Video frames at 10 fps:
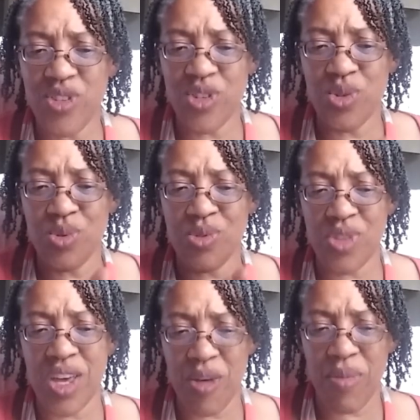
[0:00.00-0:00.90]
to
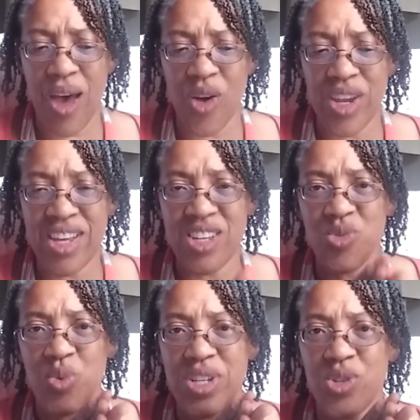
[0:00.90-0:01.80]
think about
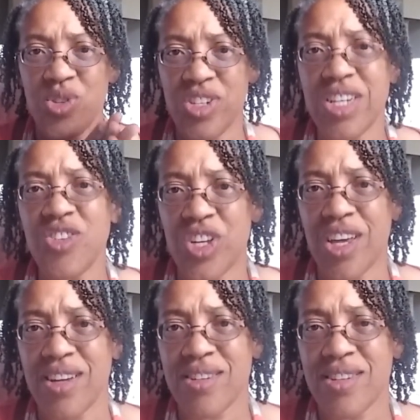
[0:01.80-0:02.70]
is when you're teaching
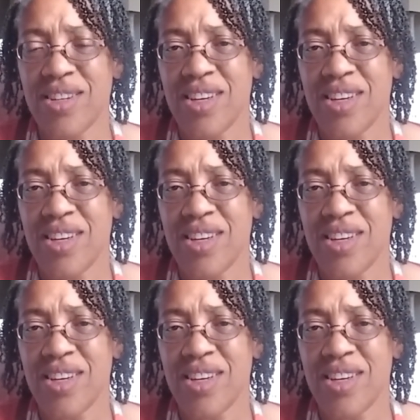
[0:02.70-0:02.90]
it.